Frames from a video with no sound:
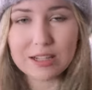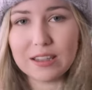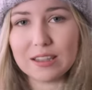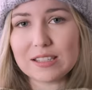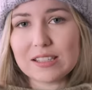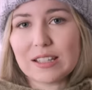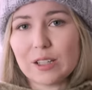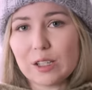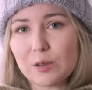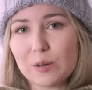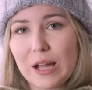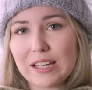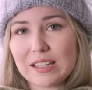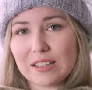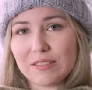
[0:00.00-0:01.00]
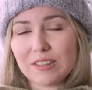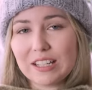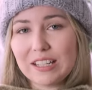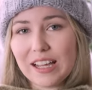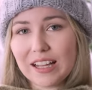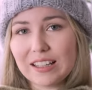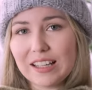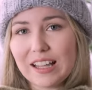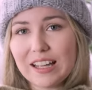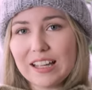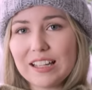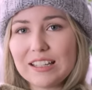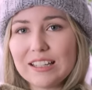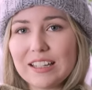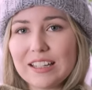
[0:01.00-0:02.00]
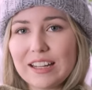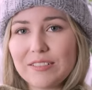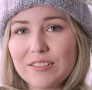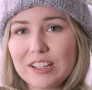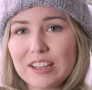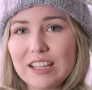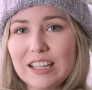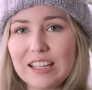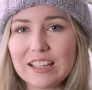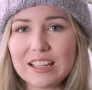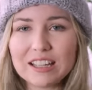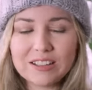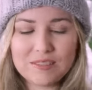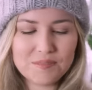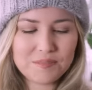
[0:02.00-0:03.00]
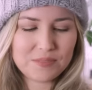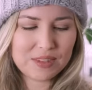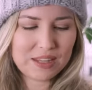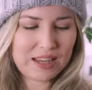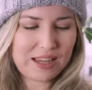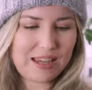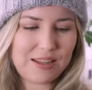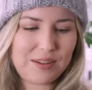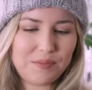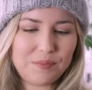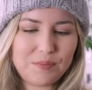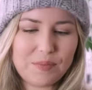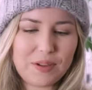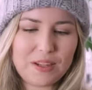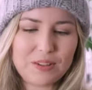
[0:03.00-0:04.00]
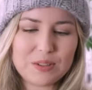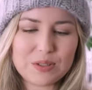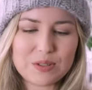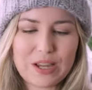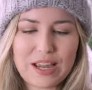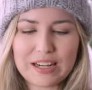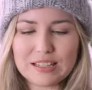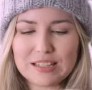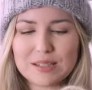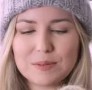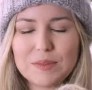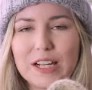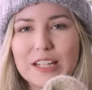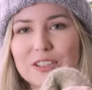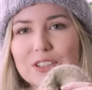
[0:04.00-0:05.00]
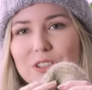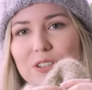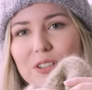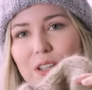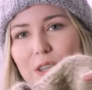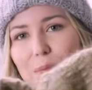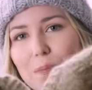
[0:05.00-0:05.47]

and the silhouette of the neckline and everything. Um, I also added some textures on the